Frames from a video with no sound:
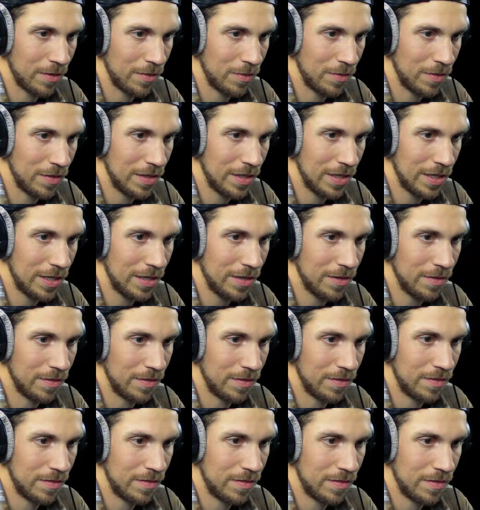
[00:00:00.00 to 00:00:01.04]
Where'd they go?
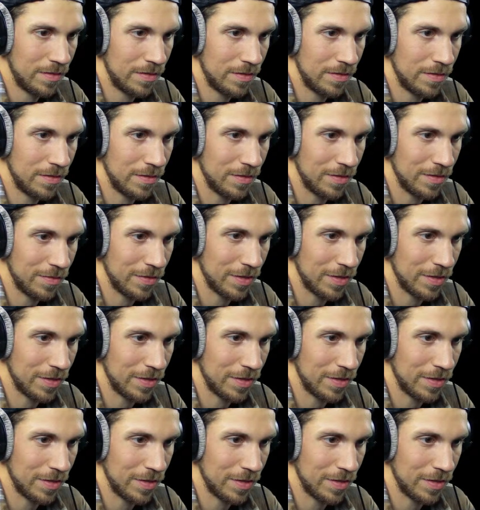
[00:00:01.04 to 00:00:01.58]
Oh,